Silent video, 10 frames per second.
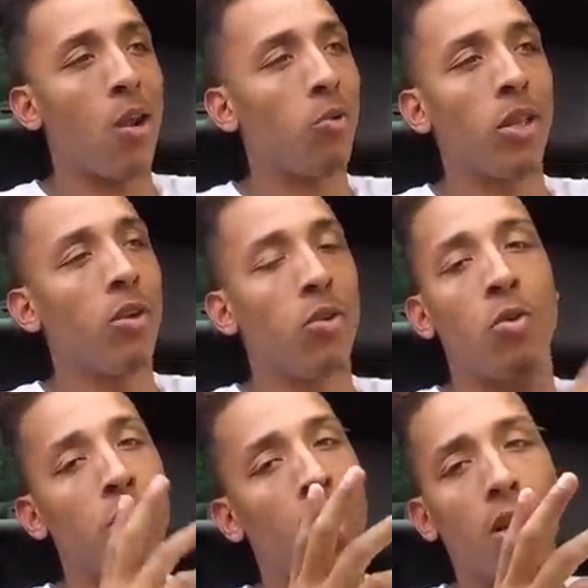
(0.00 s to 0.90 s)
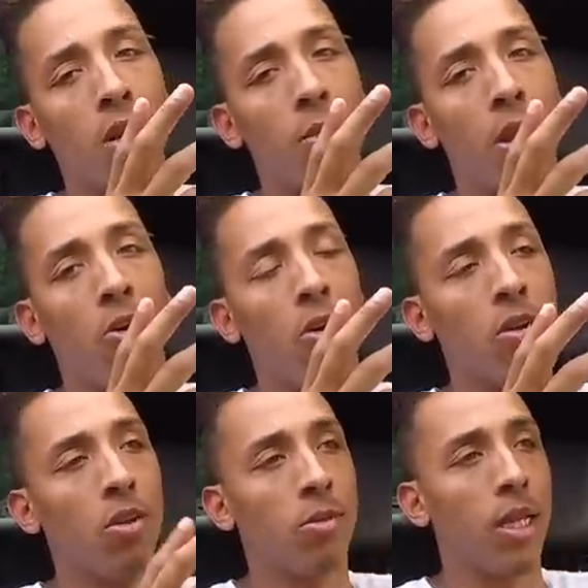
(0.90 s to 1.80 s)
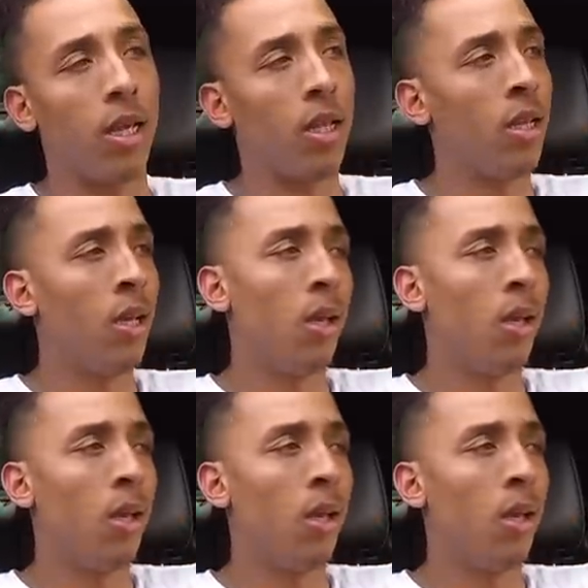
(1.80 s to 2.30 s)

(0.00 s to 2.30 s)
I really don't know none of them at all. You know what I'm saying?